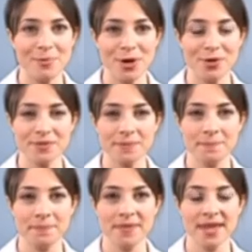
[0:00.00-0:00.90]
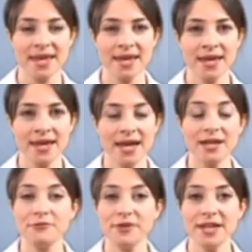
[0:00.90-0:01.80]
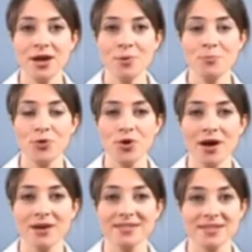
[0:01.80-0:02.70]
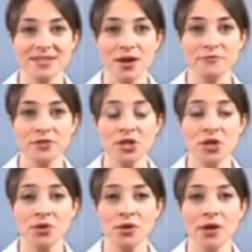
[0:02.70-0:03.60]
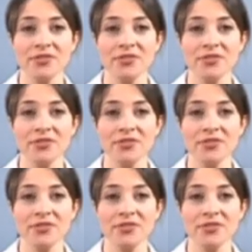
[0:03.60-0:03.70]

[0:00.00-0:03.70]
depots. In a video broadcast this afternoon